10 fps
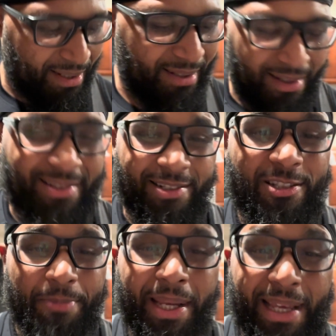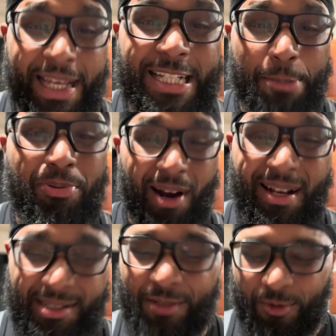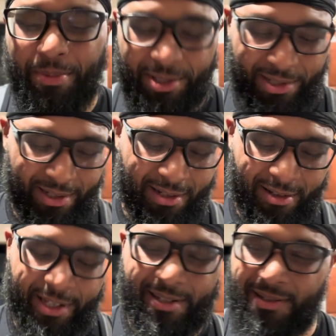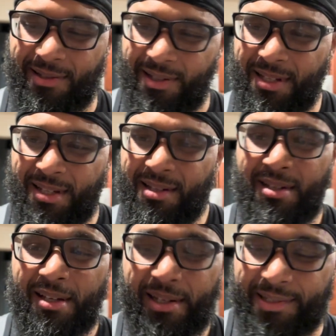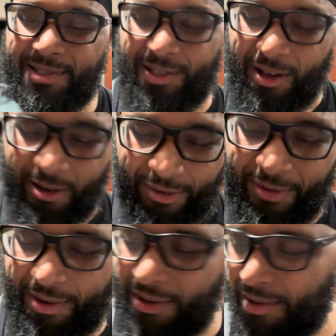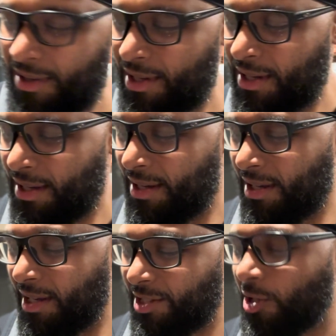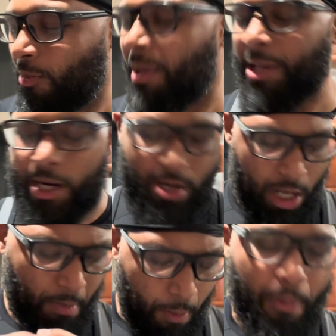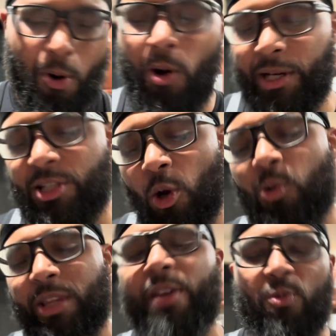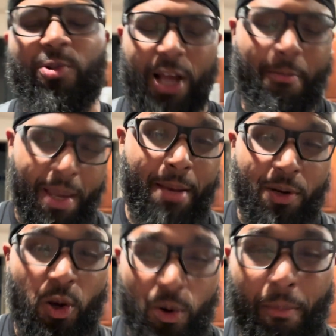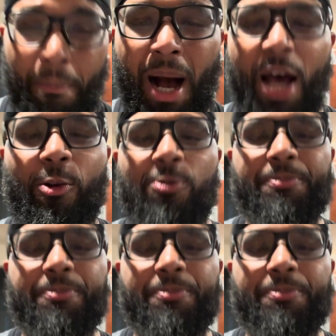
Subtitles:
this will just be an easy process for me just to clean and stuff. And so, but yeah, I'm gonna pour this whole thing. Will not be able to go in a bottle.